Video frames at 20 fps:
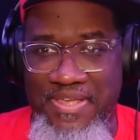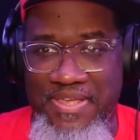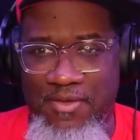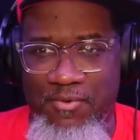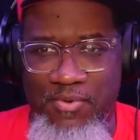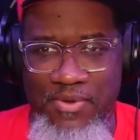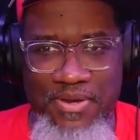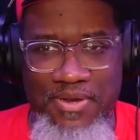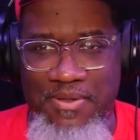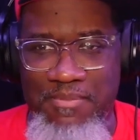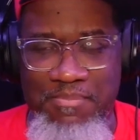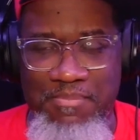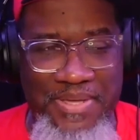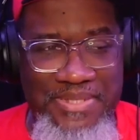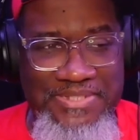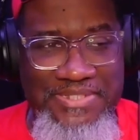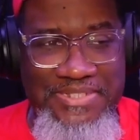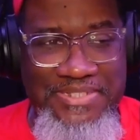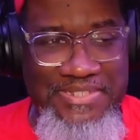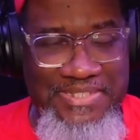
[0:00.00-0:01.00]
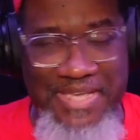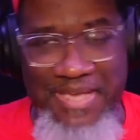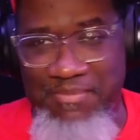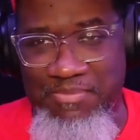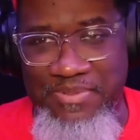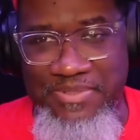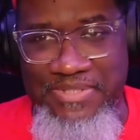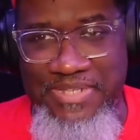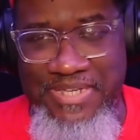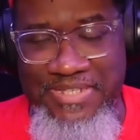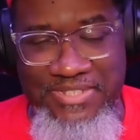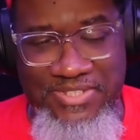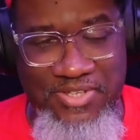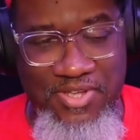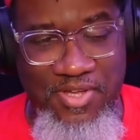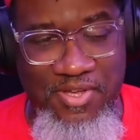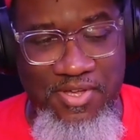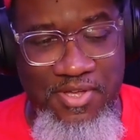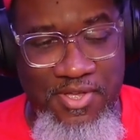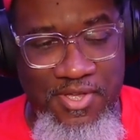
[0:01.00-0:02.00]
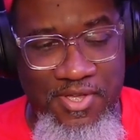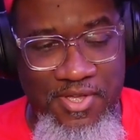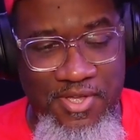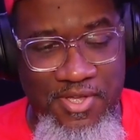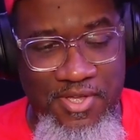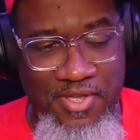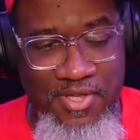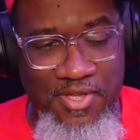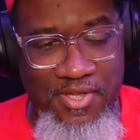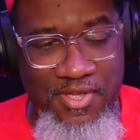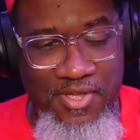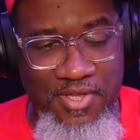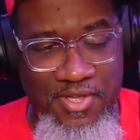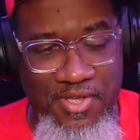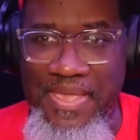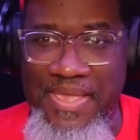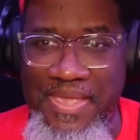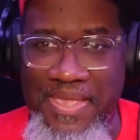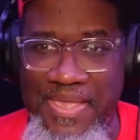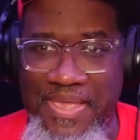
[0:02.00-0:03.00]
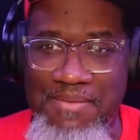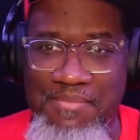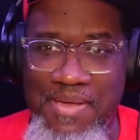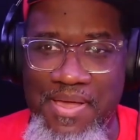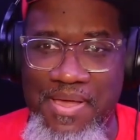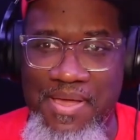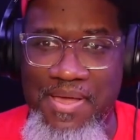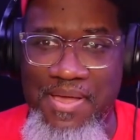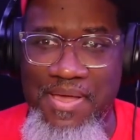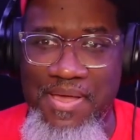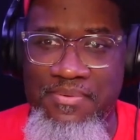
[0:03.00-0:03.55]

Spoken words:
One of the best examples I saw, remember when Pink came out?